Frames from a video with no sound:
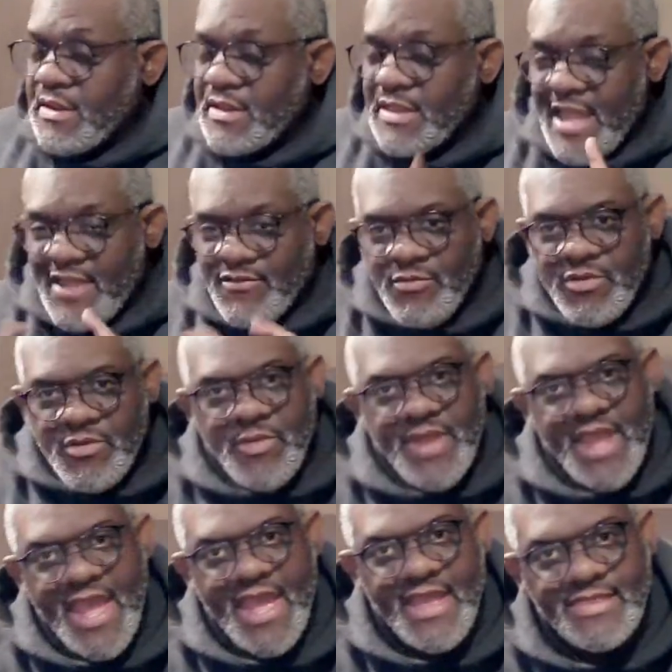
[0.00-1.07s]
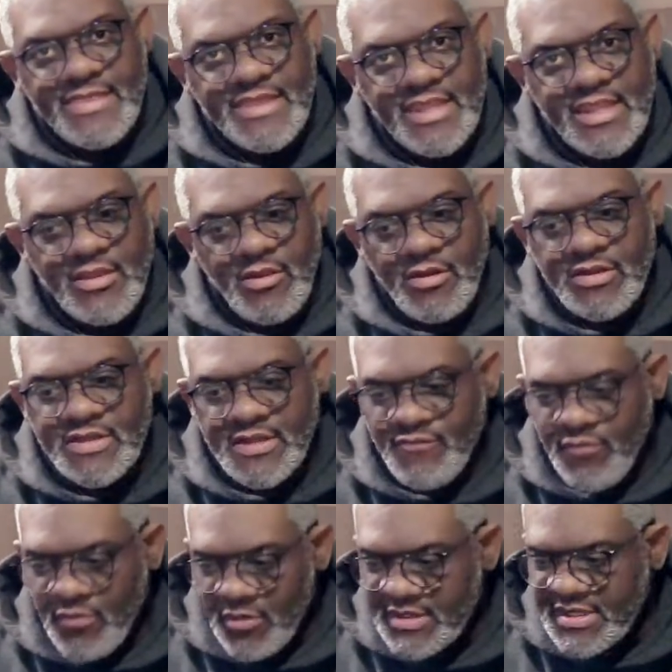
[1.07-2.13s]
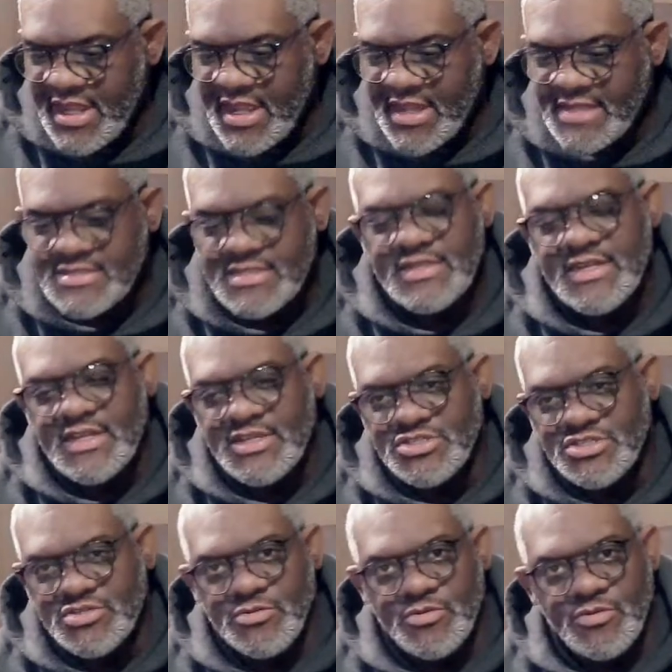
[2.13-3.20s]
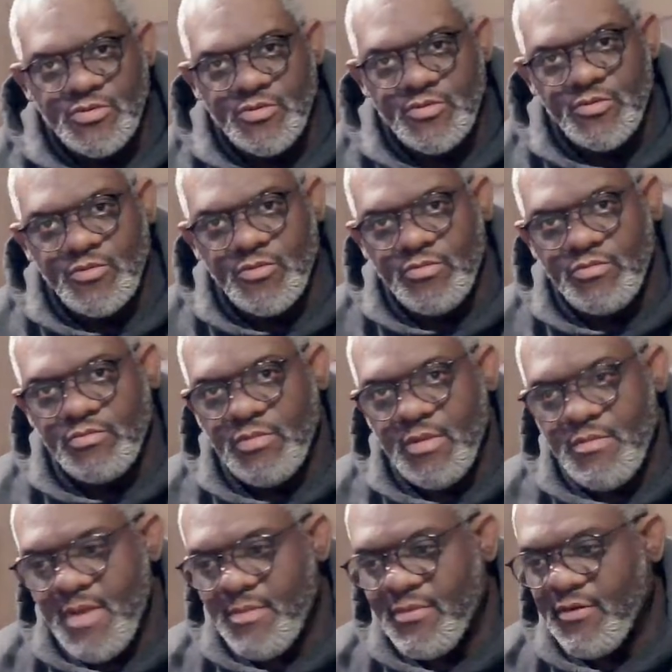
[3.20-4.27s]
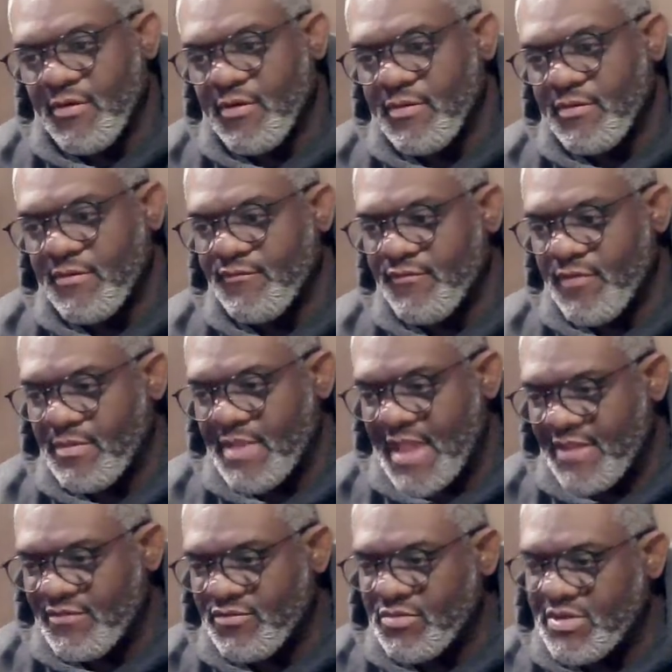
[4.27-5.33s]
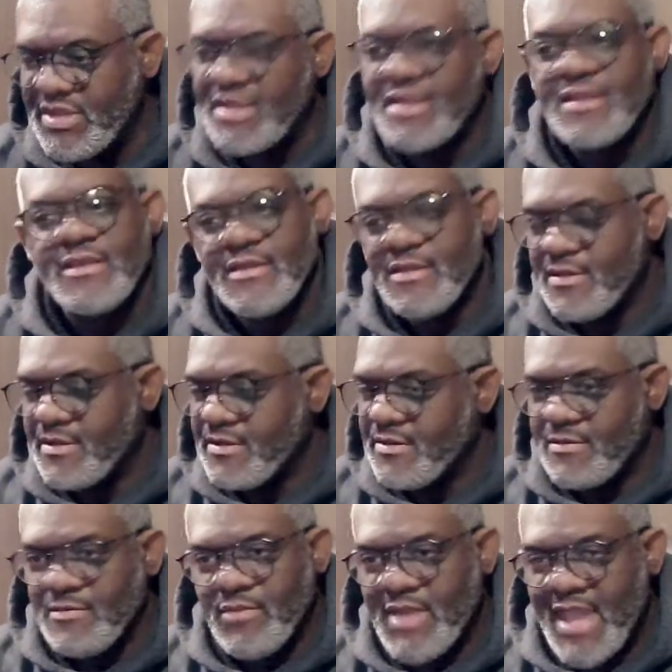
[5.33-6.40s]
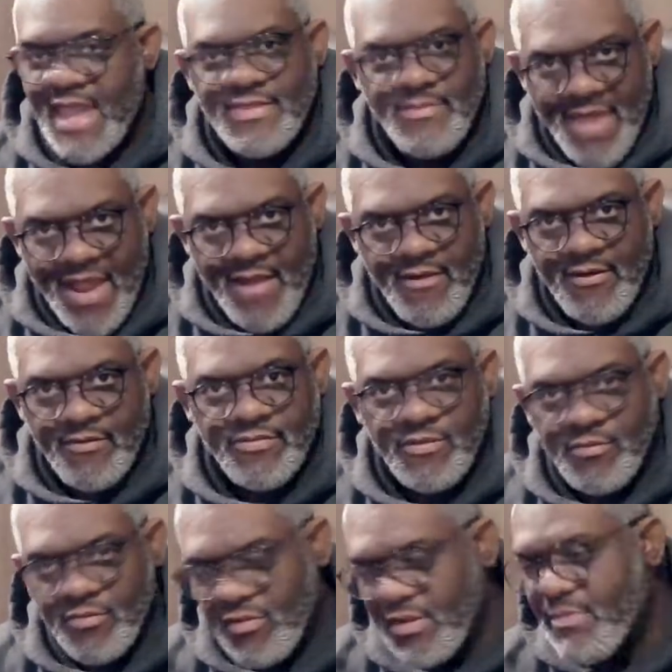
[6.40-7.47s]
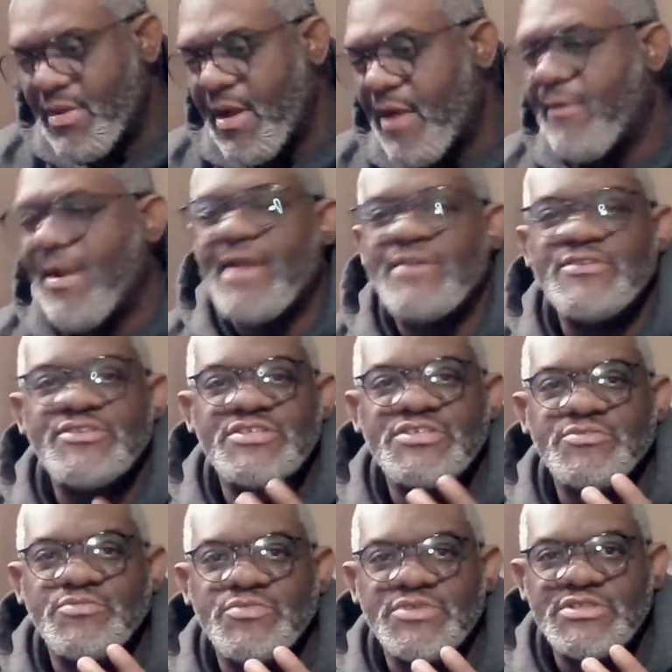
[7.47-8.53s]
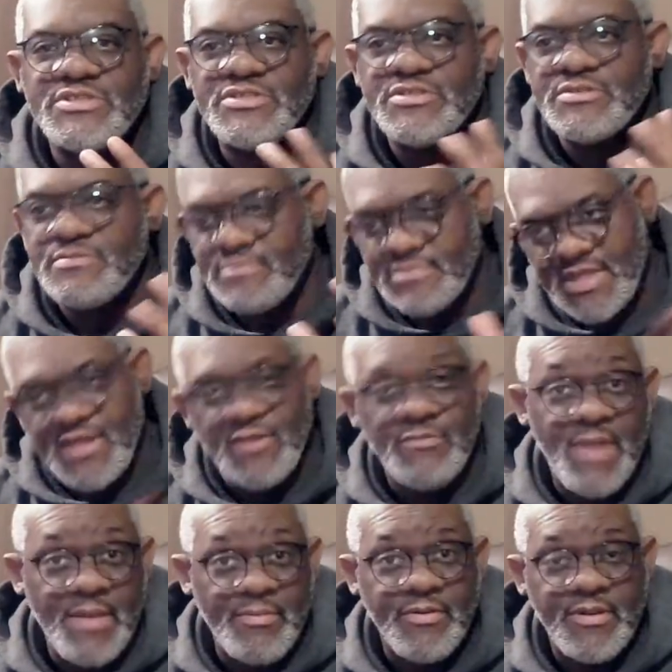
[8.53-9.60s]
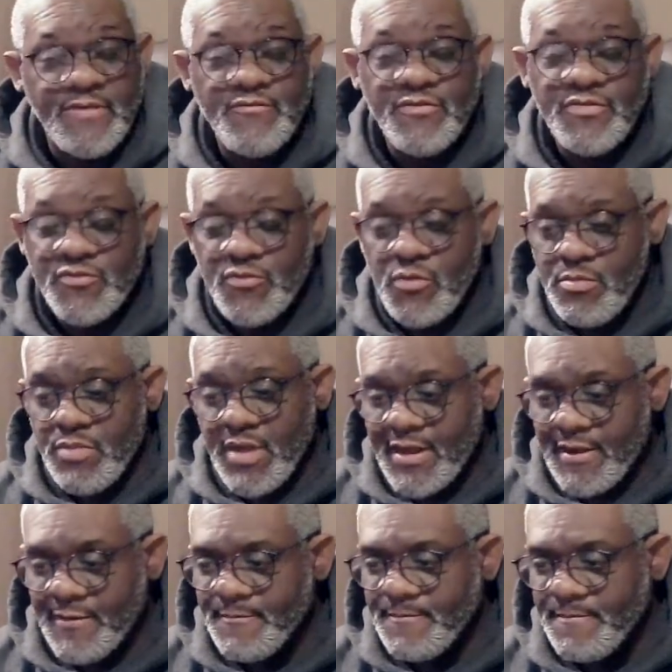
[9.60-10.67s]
last week we had the Arctic Vortex, and as you remember from last week, we had the power of the rolling power outages, which killed my print for the Stormbreaker.